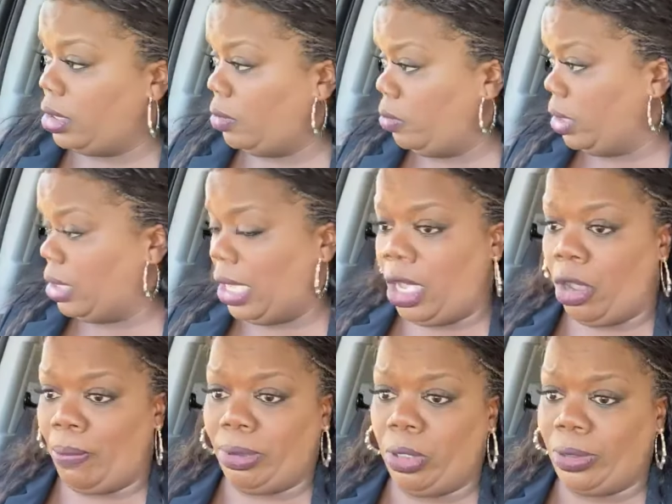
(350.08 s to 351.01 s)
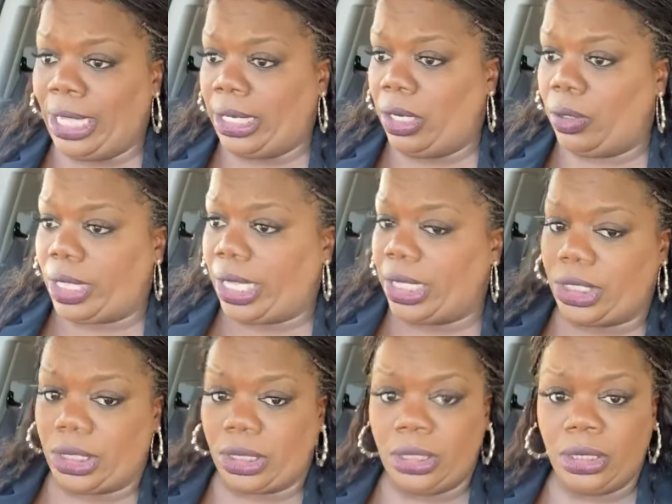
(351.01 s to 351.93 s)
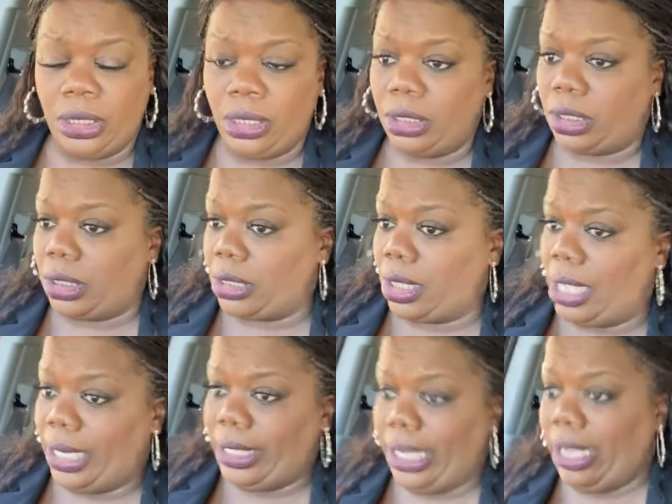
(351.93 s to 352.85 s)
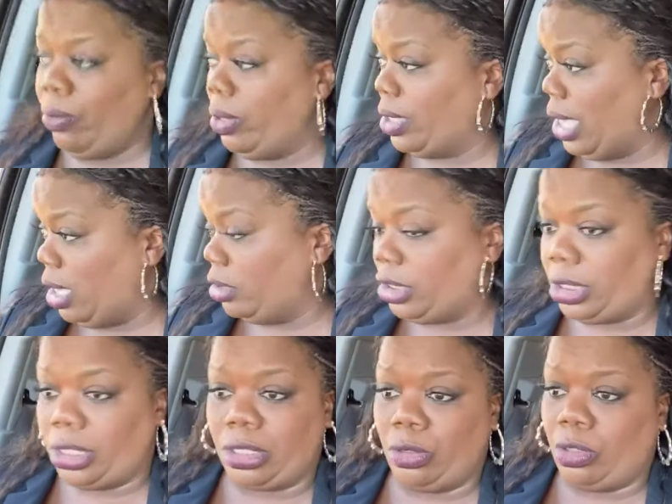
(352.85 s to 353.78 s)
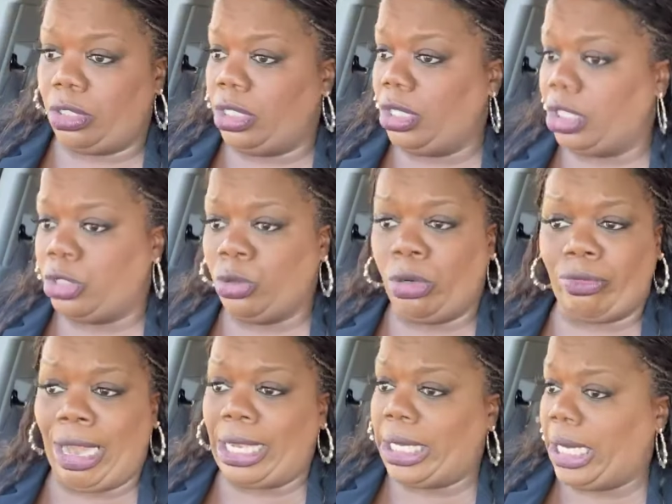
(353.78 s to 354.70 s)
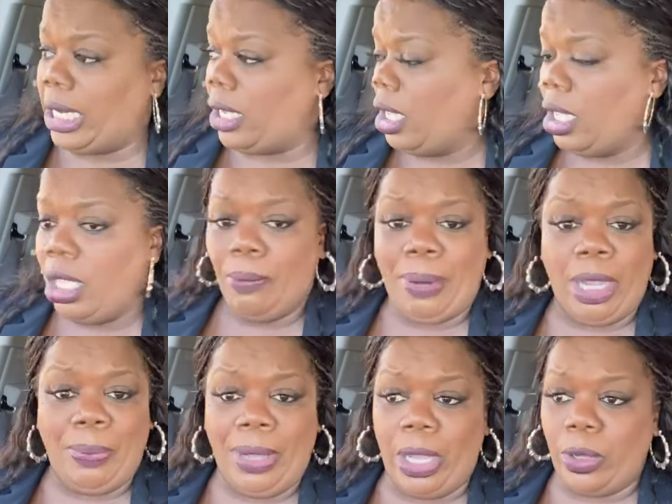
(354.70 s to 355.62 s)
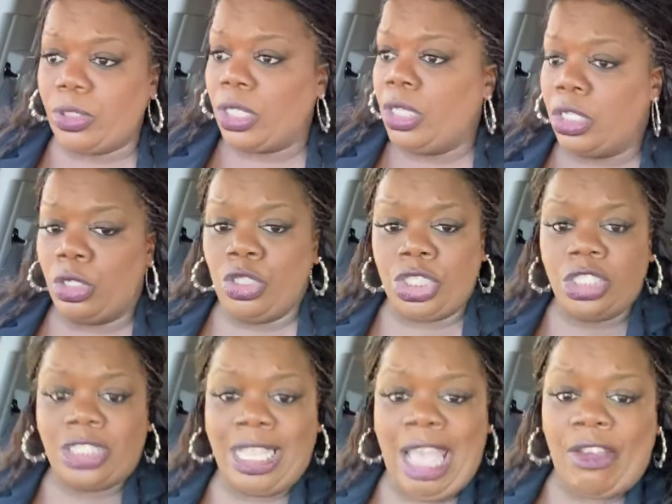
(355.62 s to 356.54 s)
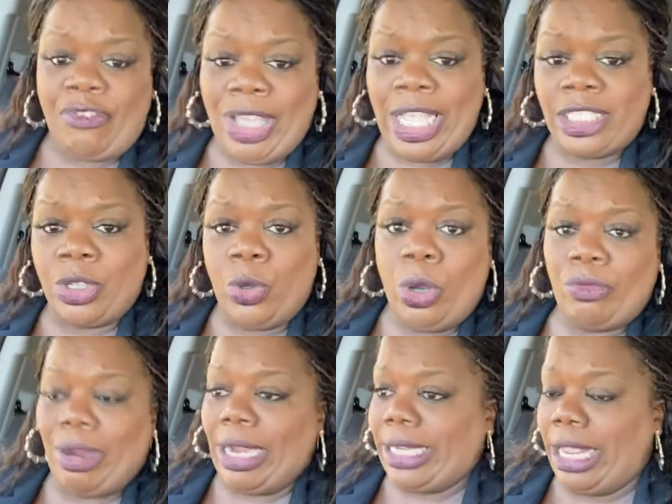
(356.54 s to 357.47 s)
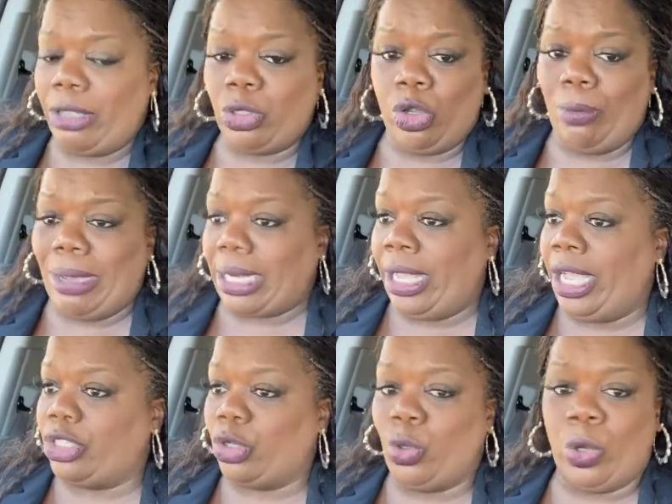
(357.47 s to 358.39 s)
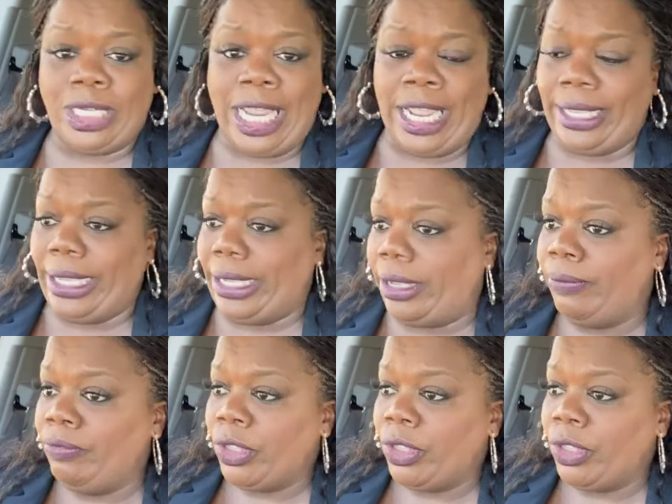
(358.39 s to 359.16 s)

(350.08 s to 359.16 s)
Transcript: We gone. Blew that location. Just like that. We gone. Shit doing. Nigga doing right now. Popos, you should see how fast I'm going right now. I'm doing about 100 going down here.